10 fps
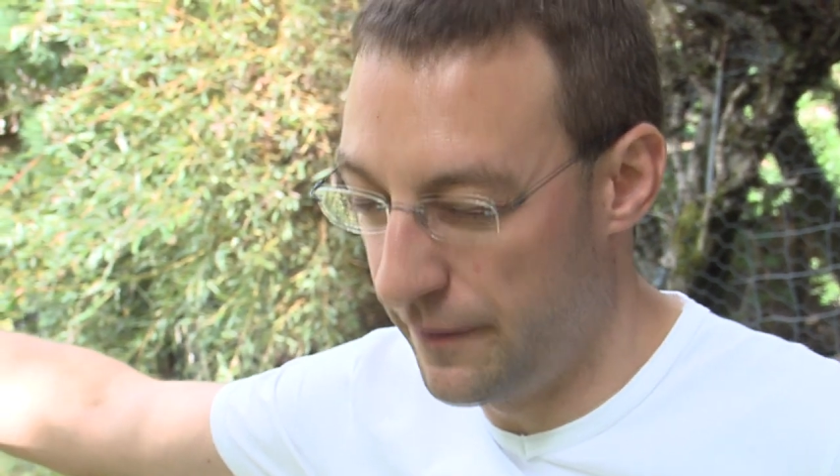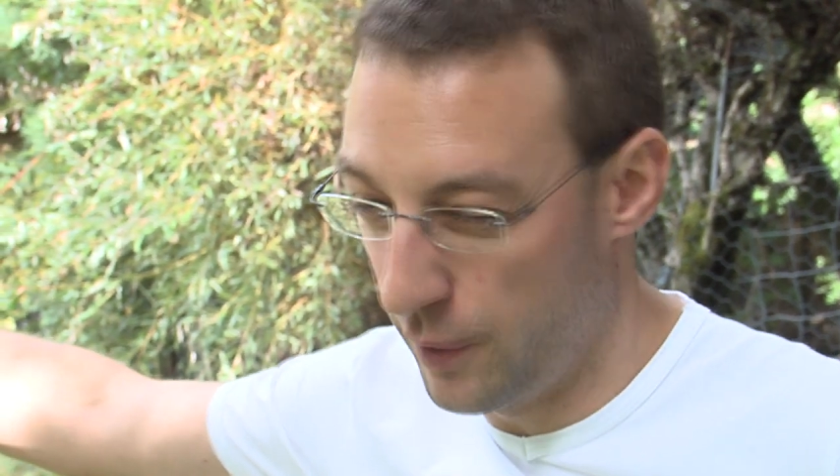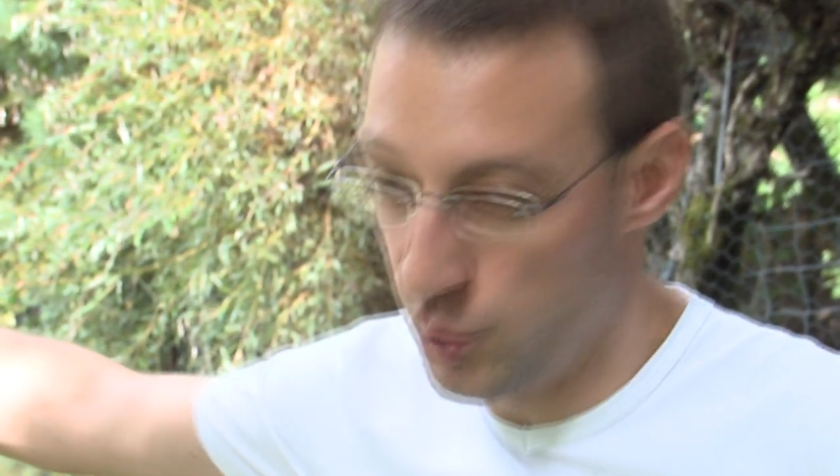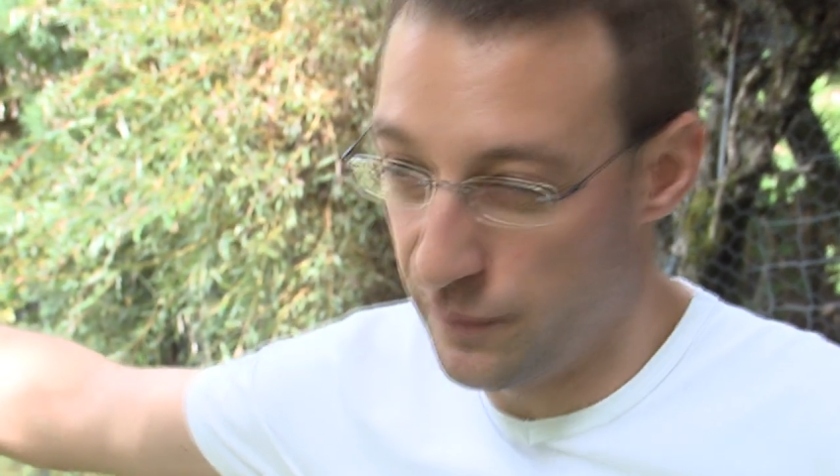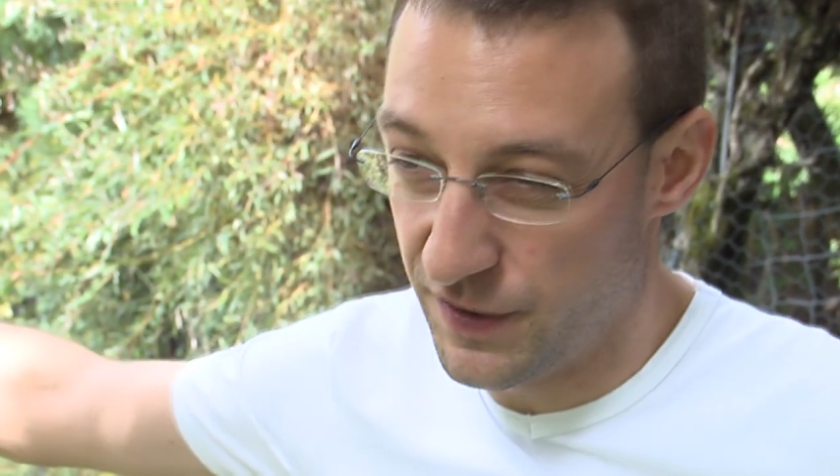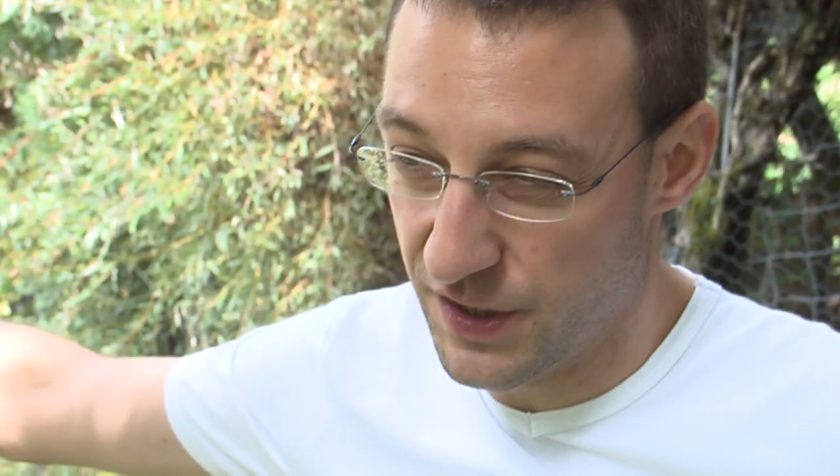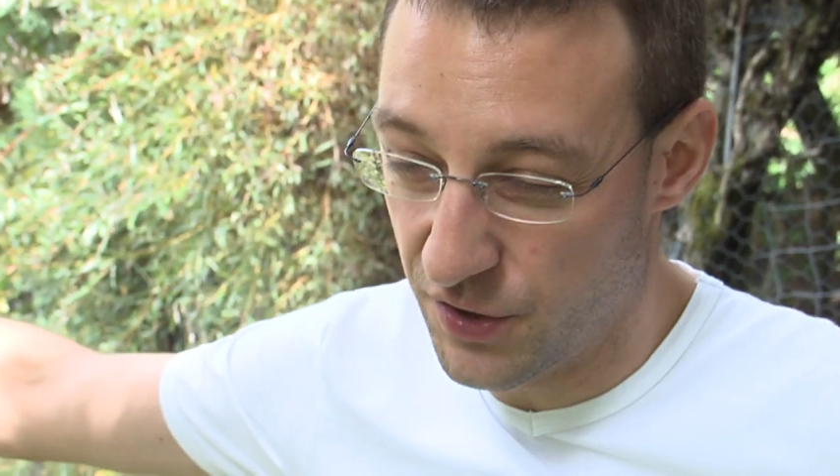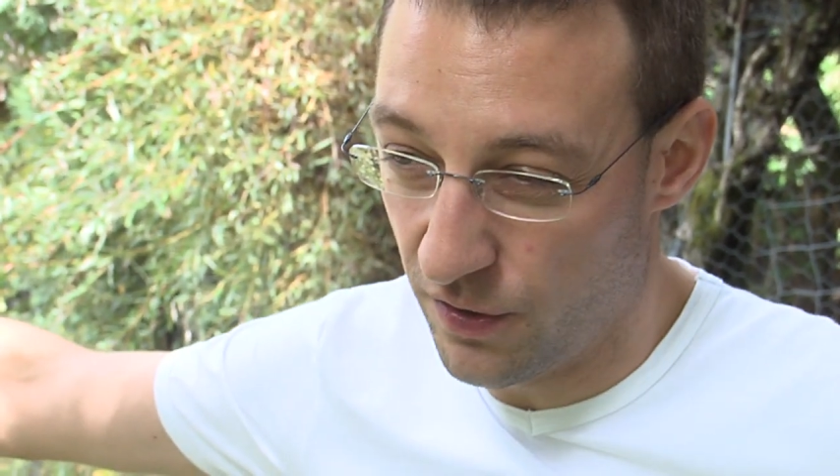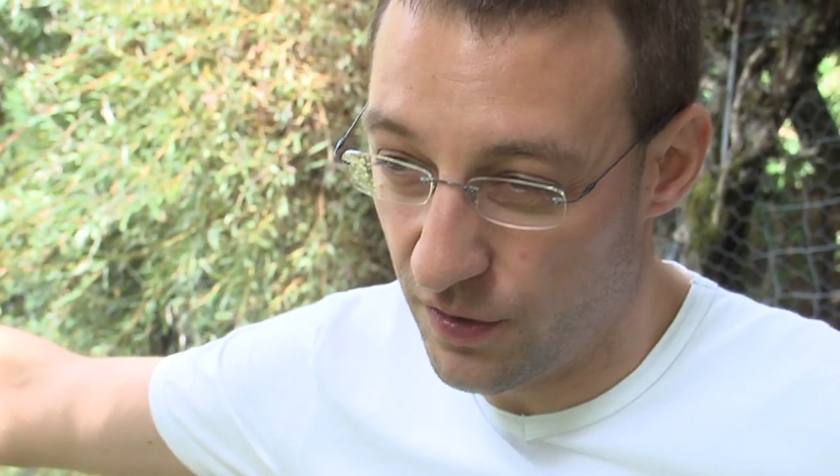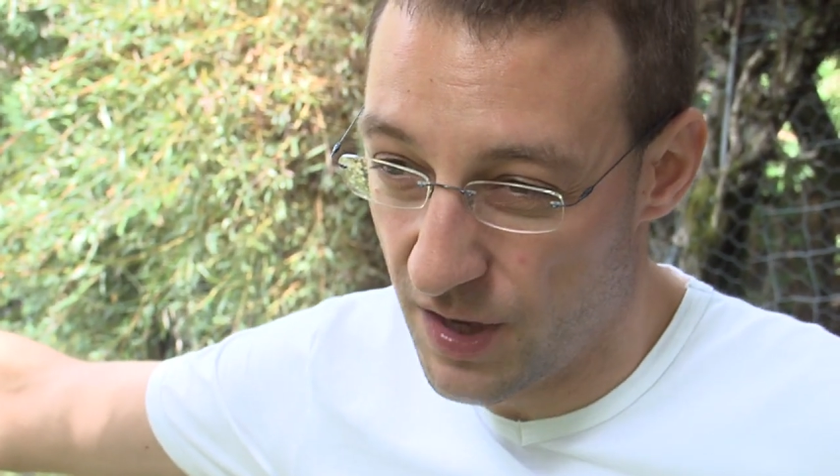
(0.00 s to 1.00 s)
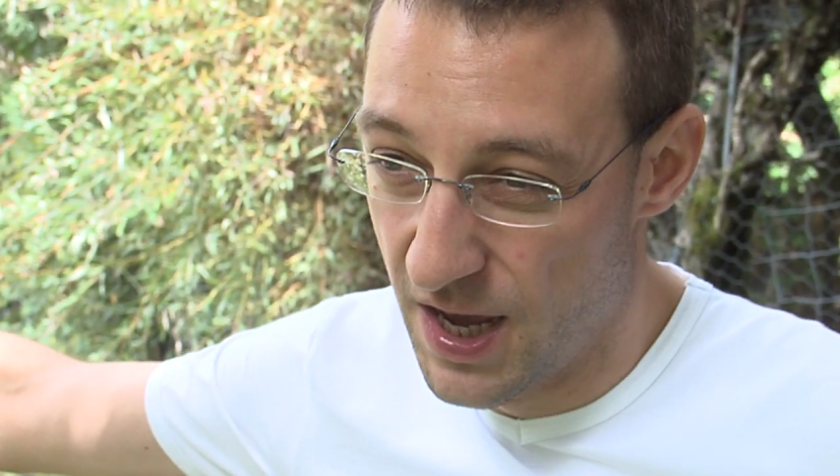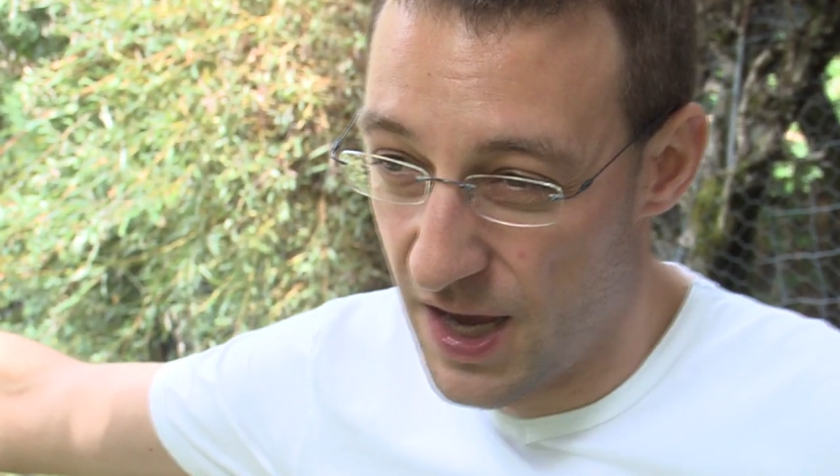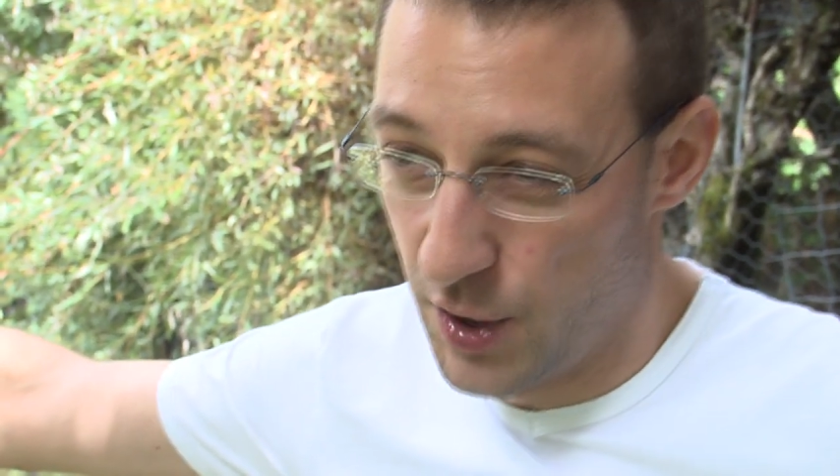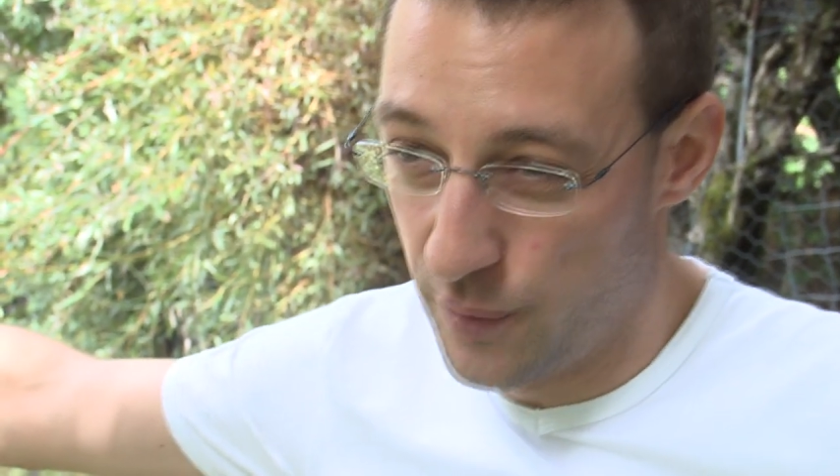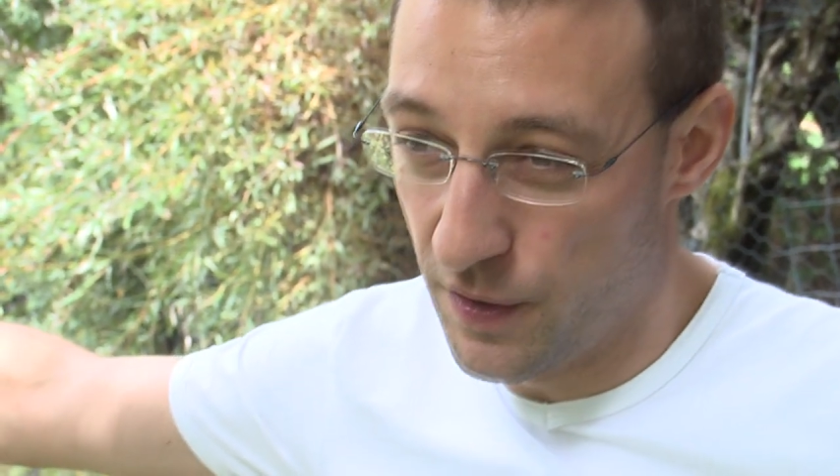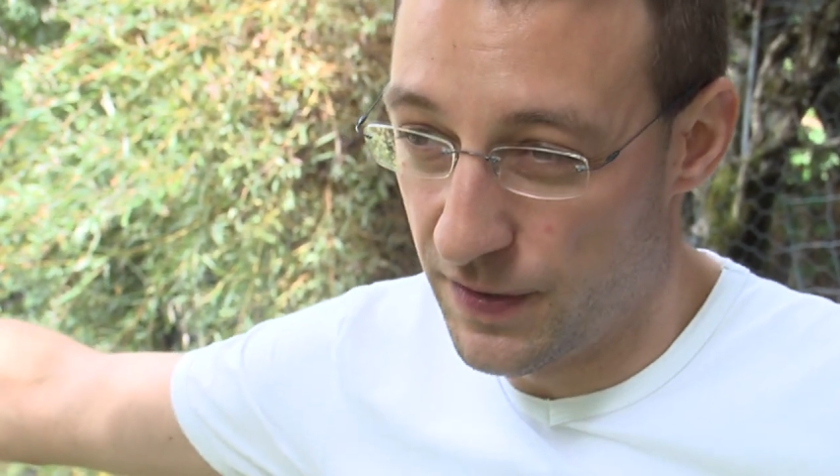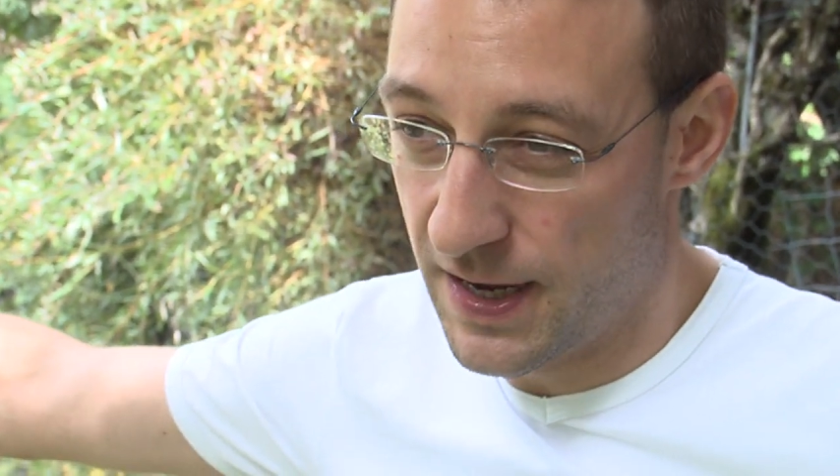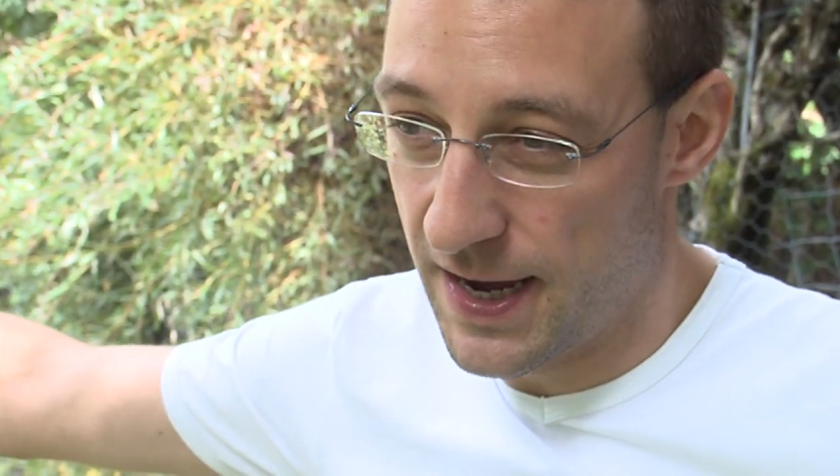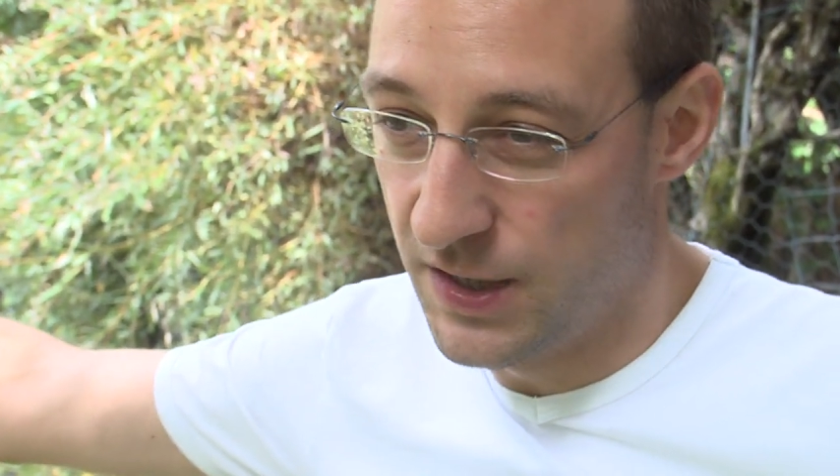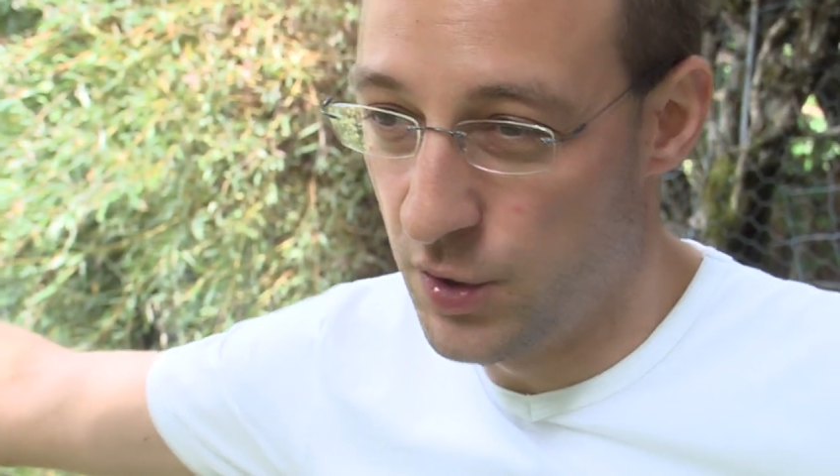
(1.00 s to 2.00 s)
philosophies, and so on, you've got a
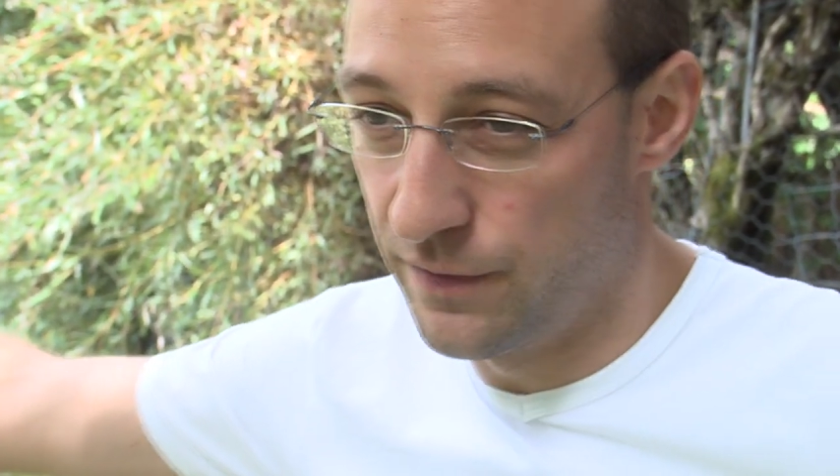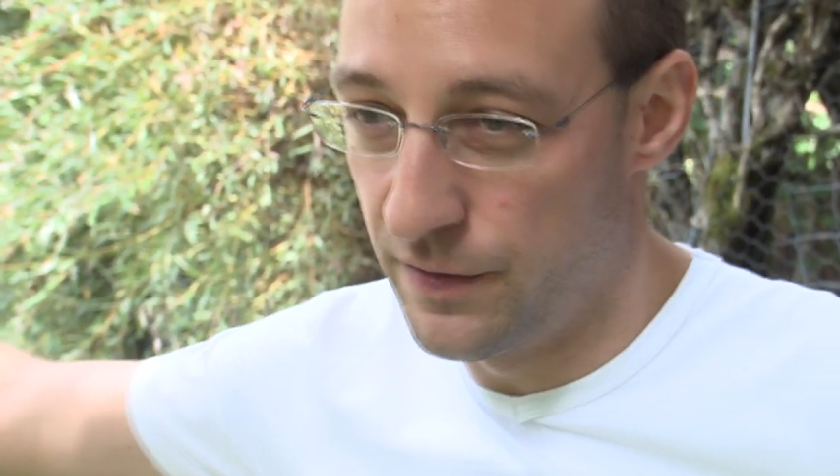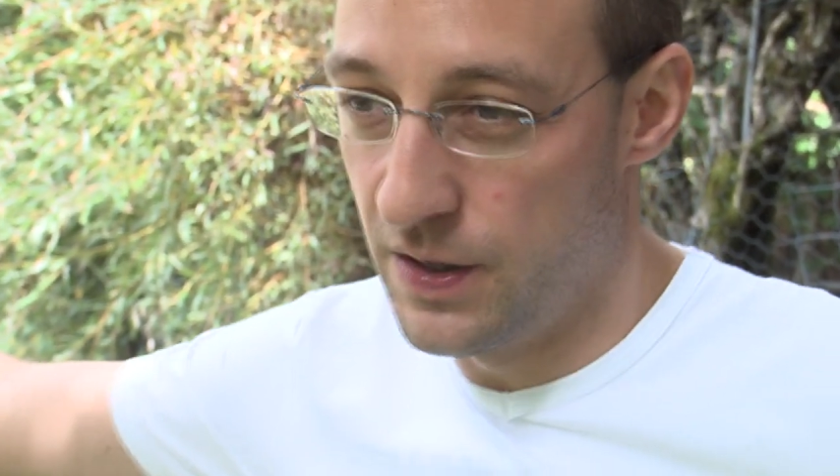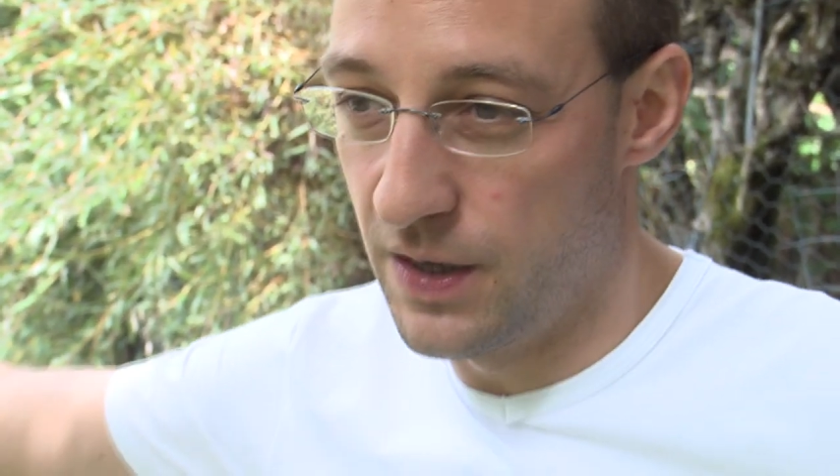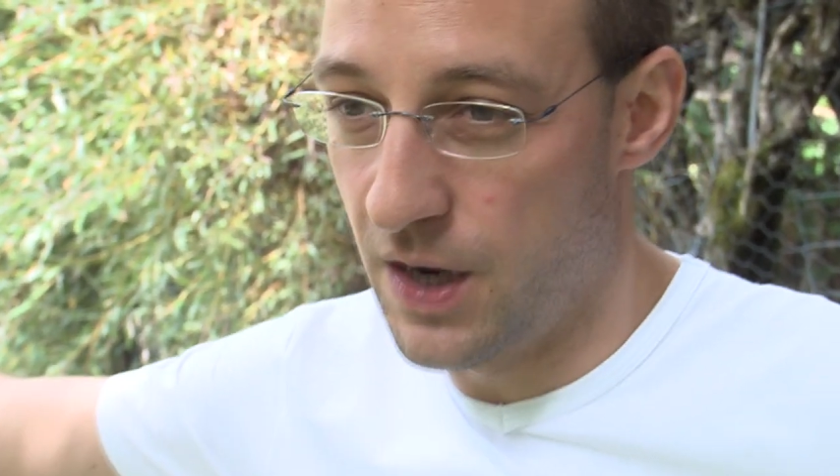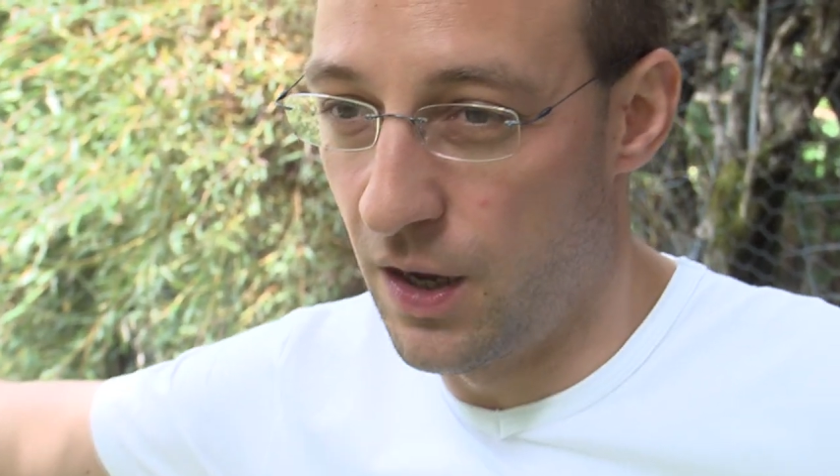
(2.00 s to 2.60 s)
kind of uh,